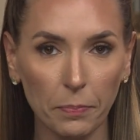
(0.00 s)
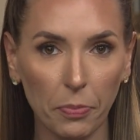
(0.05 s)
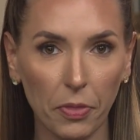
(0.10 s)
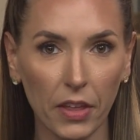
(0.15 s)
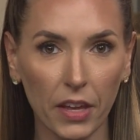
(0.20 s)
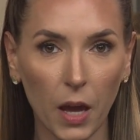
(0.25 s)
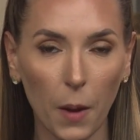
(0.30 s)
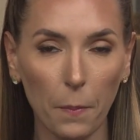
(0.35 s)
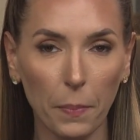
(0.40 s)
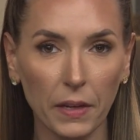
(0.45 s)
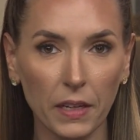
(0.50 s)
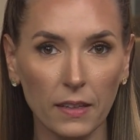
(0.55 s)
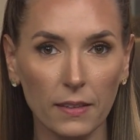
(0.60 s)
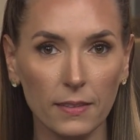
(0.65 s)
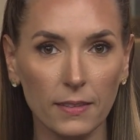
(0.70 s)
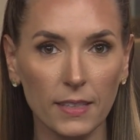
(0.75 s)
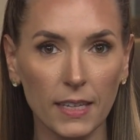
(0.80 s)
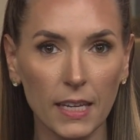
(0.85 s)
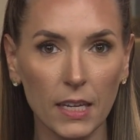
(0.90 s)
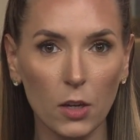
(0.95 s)
The company's
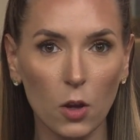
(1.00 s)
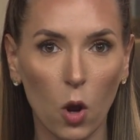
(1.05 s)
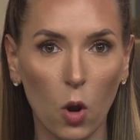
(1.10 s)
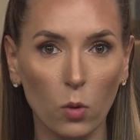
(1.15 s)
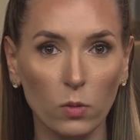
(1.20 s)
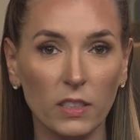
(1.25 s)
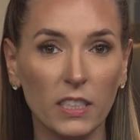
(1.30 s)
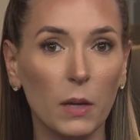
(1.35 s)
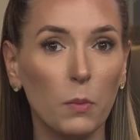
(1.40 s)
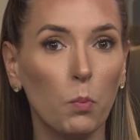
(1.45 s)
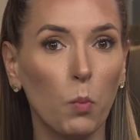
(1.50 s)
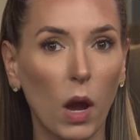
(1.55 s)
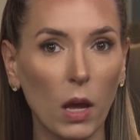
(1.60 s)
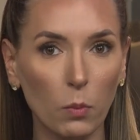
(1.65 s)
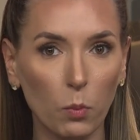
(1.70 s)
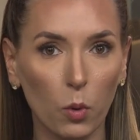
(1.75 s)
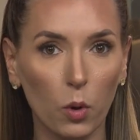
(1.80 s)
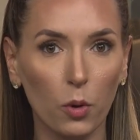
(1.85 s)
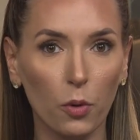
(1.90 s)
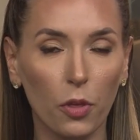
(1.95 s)
CEO, Tim
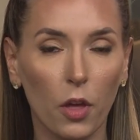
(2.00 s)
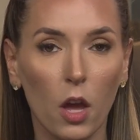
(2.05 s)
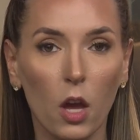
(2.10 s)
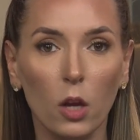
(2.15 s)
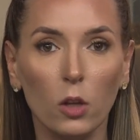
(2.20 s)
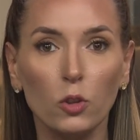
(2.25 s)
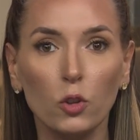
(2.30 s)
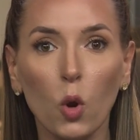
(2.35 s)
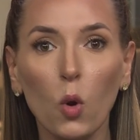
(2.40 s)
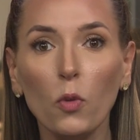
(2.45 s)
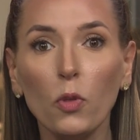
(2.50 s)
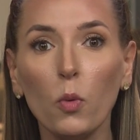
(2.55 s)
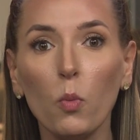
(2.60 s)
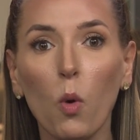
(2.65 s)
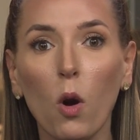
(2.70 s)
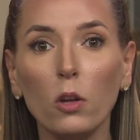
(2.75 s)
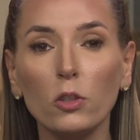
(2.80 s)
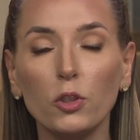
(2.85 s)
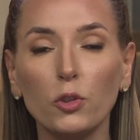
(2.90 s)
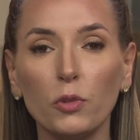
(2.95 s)
Wentworth, told the
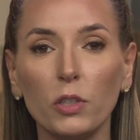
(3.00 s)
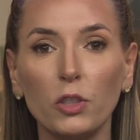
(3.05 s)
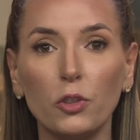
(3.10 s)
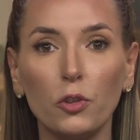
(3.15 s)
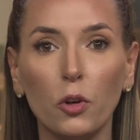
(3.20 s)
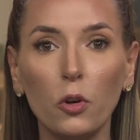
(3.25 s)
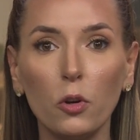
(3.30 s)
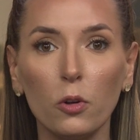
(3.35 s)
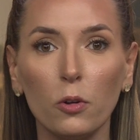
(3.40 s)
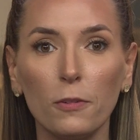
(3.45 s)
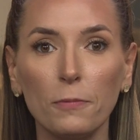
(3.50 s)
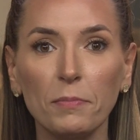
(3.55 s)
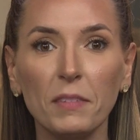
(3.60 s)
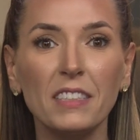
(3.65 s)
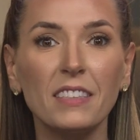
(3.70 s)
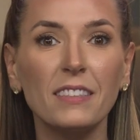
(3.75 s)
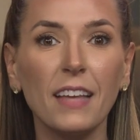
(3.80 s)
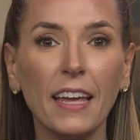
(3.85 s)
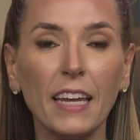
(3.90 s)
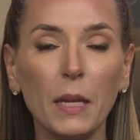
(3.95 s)
Wall Street Journal,
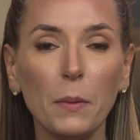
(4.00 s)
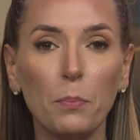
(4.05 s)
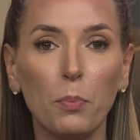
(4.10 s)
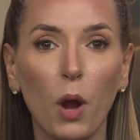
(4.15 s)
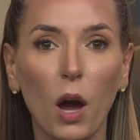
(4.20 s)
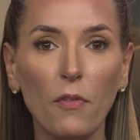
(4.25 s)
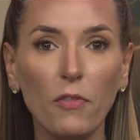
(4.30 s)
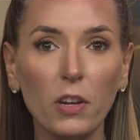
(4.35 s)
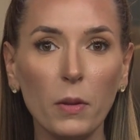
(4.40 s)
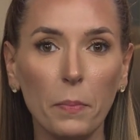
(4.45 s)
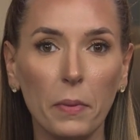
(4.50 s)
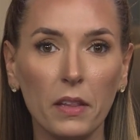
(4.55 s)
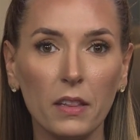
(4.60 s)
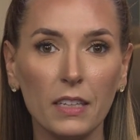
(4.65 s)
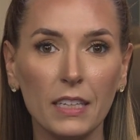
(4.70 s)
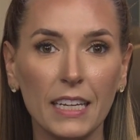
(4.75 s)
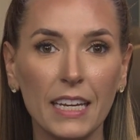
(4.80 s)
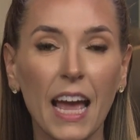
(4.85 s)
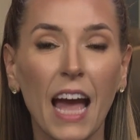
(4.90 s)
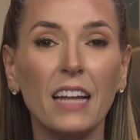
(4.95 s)
citing
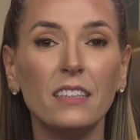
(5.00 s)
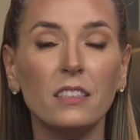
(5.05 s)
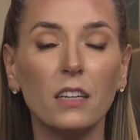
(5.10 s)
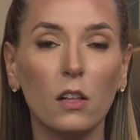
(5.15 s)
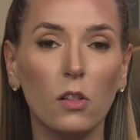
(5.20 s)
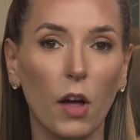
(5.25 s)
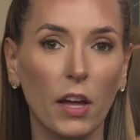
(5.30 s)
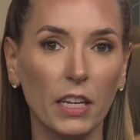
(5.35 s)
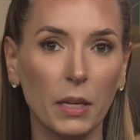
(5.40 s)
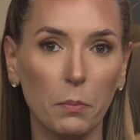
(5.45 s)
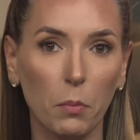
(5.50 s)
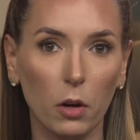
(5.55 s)
profitability and declining